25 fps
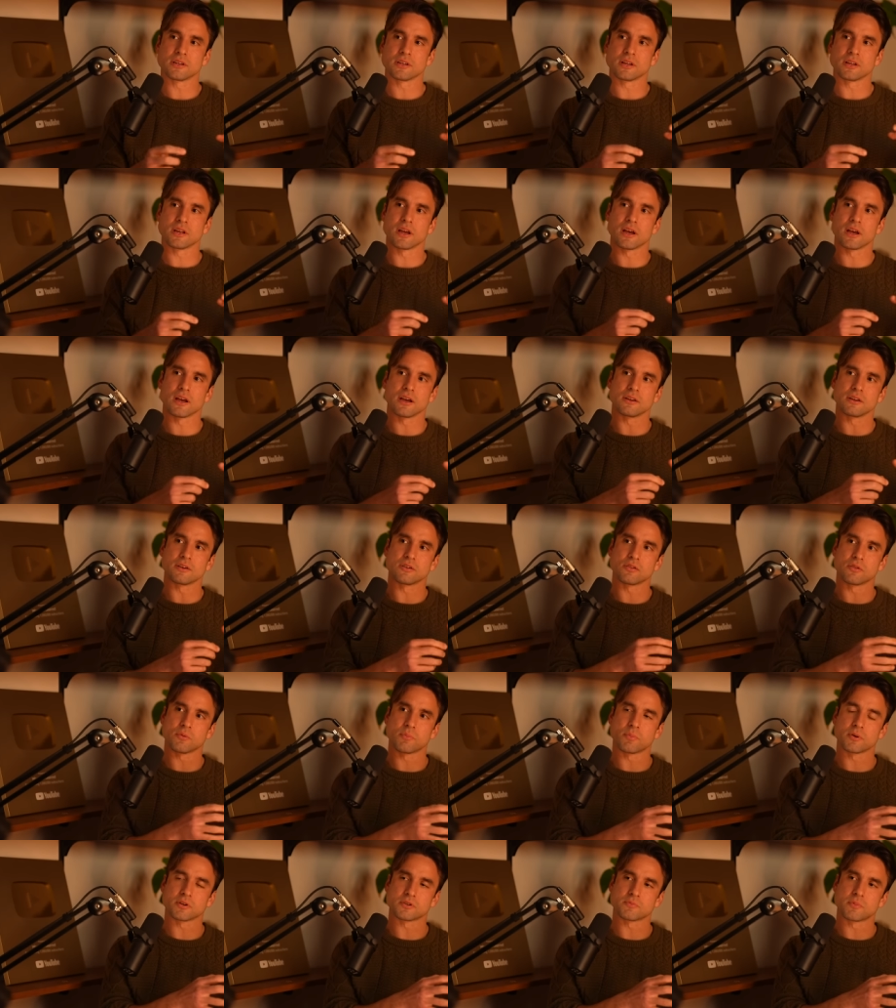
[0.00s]
Uh, another
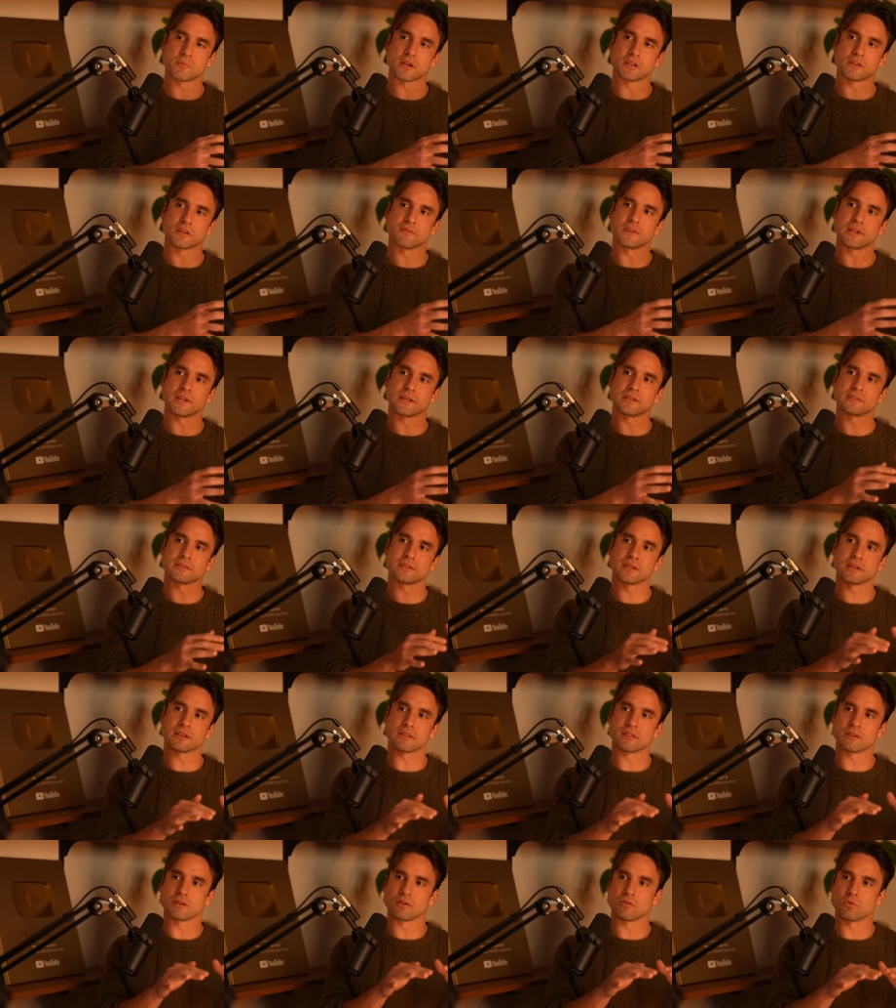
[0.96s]
perspective that is like
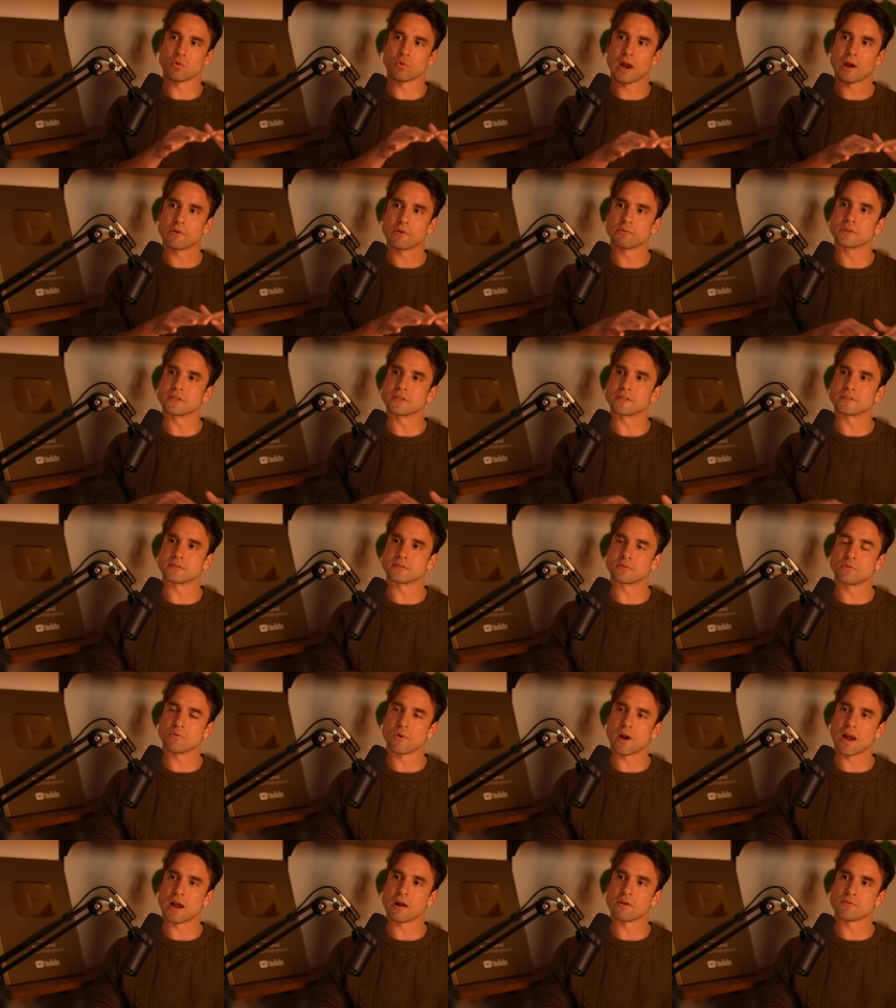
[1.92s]
the groundless
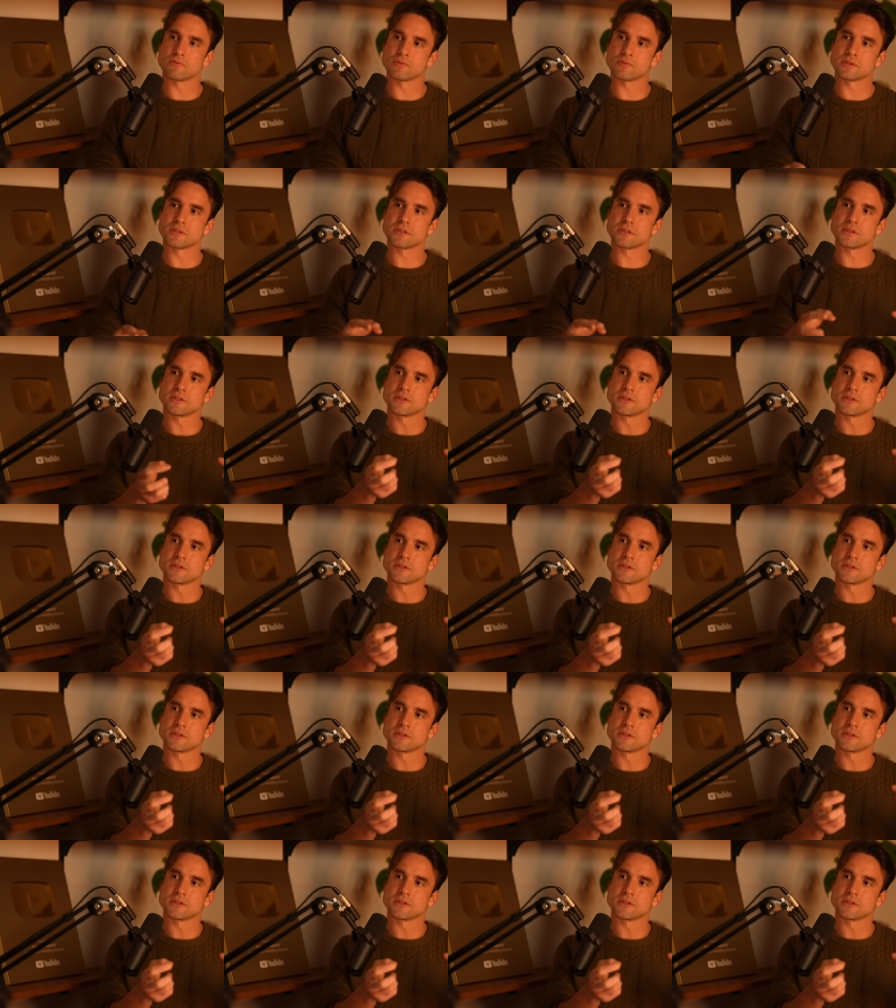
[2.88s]
ground.